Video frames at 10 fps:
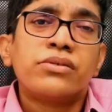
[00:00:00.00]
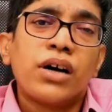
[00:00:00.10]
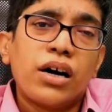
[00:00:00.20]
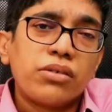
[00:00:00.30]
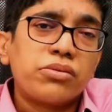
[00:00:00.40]

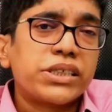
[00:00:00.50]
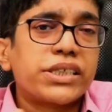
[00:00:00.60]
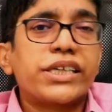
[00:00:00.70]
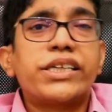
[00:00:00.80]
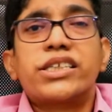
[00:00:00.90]
with
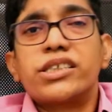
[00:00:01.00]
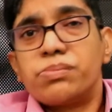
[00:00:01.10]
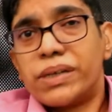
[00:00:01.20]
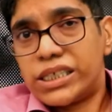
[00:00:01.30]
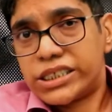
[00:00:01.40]
any other
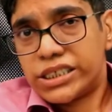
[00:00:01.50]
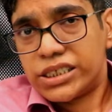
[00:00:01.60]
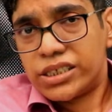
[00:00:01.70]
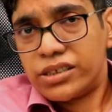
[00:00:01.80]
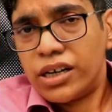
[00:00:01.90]

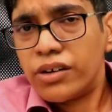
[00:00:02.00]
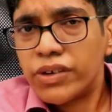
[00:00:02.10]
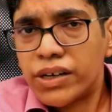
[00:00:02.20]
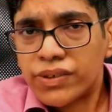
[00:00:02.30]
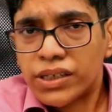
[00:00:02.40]
patient.
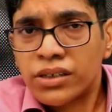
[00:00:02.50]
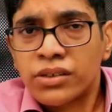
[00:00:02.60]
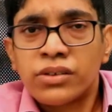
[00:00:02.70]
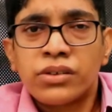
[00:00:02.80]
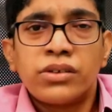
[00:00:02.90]
However,
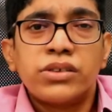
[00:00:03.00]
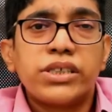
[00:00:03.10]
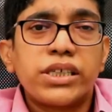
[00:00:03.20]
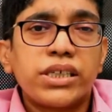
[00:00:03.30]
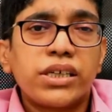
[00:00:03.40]

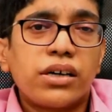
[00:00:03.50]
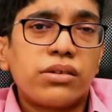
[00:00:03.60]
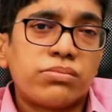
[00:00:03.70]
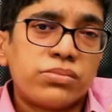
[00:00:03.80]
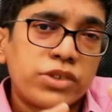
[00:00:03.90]

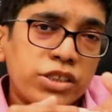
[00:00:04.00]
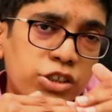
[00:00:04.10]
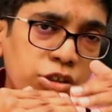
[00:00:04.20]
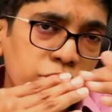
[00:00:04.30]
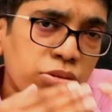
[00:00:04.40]
the
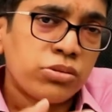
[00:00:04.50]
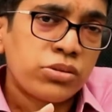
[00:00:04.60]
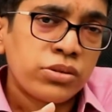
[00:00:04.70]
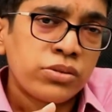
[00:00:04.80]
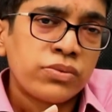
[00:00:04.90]

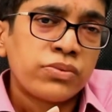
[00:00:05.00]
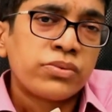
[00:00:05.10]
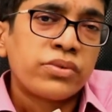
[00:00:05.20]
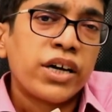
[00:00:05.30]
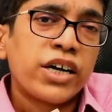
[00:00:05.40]
tone
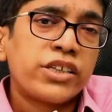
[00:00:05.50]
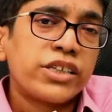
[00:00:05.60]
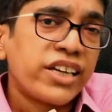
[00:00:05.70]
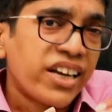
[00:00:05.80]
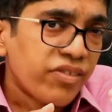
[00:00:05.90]
and the
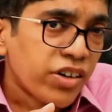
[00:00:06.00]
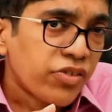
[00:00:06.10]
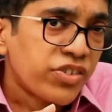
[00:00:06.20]
level of